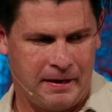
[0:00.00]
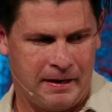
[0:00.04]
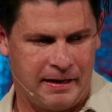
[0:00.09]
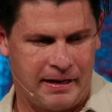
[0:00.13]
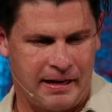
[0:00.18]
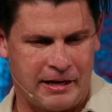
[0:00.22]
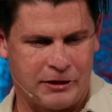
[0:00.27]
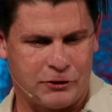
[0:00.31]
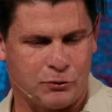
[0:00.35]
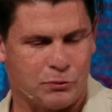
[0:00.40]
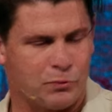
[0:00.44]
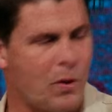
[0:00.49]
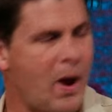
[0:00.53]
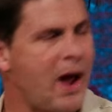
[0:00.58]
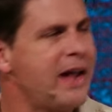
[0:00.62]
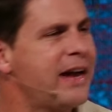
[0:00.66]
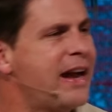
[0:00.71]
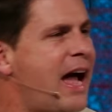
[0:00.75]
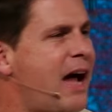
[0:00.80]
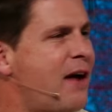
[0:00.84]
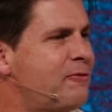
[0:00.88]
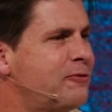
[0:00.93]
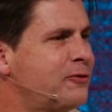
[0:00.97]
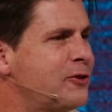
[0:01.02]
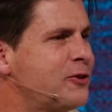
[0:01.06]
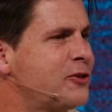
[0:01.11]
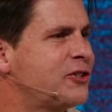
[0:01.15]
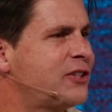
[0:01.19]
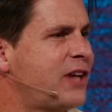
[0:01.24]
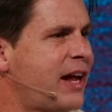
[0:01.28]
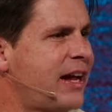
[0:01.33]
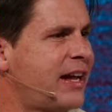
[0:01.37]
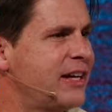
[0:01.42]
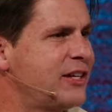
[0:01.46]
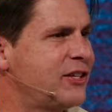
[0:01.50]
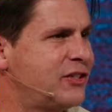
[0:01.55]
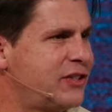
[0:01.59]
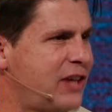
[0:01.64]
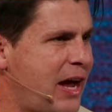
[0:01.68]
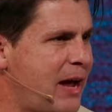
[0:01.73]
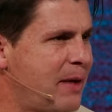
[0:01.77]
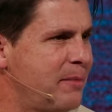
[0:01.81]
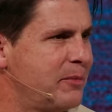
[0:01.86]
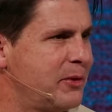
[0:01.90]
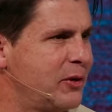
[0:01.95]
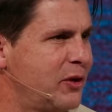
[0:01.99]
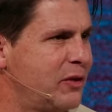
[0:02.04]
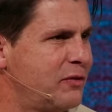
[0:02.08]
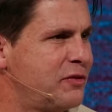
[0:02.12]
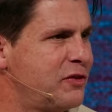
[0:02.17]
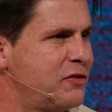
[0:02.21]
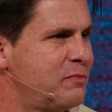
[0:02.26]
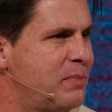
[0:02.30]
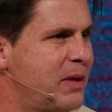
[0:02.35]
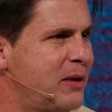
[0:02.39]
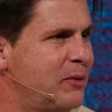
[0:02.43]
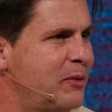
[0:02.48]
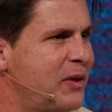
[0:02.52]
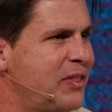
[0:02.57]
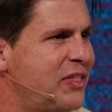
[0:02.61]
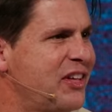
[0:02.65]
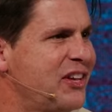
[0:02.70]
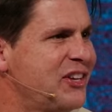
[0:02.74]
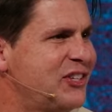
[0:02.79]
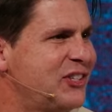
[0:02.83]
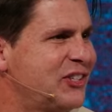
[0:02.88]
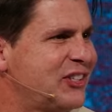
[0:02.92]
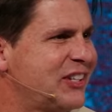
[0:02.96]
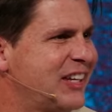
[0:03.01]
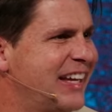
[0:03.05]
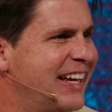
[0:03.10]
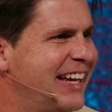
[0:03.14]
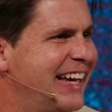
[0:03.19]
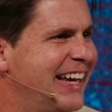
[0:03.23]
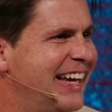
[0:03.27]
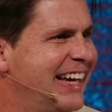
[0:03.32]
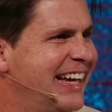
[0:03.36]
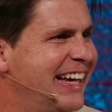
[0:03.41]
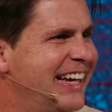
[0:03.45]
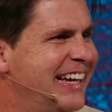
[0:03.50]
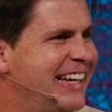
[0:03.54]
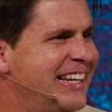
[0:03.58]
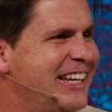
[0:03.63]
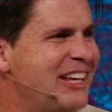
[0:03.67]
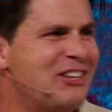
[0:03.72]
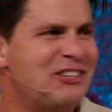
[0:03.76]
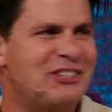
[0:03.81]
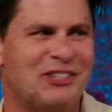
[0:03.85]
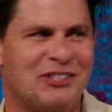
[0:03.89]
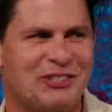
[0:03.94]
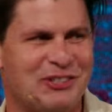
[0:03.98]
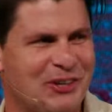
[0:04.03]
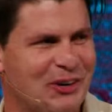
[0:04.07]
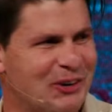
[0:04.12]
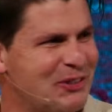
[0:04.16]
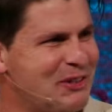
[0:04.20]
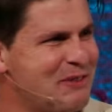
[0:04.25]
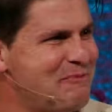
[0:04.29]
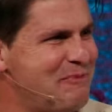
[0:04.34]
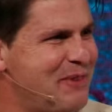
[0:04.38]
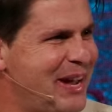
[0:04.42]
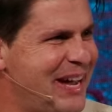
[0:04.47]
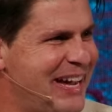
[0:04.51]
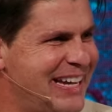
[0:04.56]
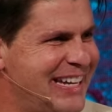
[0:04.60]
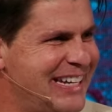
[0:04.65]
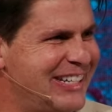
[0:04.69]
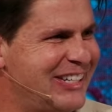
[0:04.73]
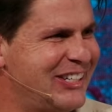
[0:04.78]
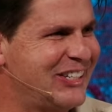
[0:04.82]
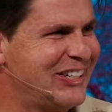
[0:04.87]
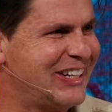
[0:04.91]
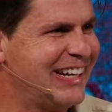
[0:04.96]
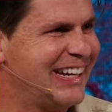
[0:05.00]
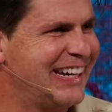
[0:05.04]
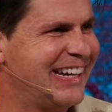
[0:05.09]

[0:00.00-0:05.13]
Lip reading: It's right after 2 Samuel. If you've been with us, you just turn the page.